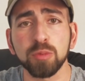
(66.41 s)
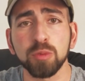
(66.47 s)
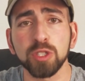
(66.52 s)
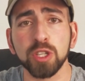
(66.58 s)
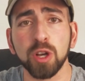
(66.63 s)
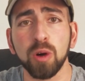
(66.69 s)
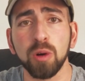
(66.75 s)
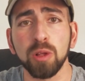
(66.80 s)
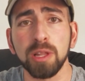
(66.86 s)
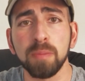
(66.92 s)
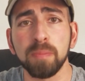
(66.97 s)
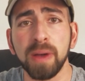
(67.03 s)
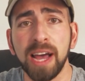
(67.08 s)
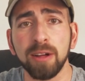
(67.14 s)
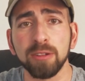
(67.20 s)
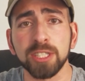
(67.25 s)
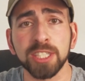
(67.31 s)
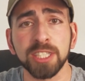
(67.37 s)
was all
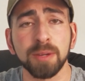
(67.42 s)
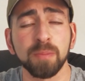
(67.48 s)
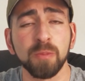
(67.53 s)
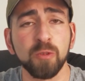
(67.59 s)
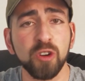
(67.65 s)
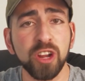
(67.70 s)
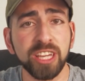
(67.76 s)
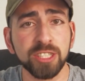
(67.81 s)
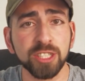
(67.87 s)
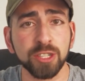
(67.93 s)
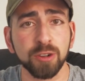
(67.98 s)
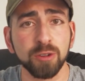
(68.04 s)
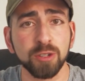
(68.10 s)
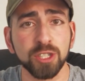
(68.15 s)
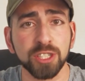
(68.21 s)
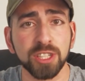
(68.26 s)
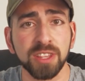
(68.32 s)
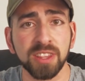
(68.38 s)
about some
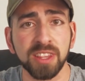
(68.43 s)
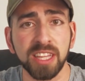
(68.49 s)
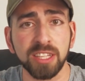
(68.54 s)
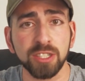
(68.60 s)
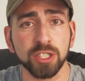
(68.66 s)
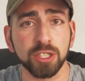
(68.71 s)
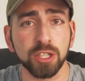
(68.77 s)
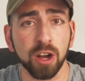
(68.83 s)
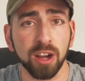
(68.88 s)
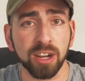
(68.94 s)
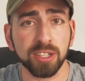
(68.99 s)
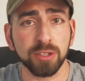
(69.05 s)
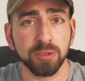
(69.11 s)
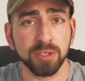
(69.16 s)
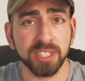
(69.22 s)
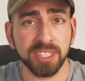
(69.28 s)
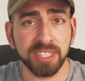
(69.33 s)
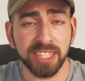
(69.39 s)
research that these
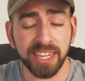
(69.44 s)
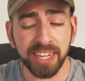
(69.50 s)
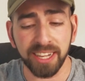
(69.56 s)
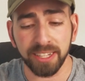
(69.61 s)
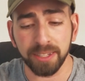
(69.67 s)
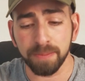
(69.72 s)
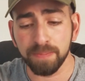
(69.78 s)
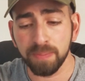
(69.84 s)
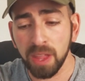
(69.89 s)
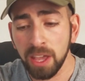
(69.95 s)
doctors did.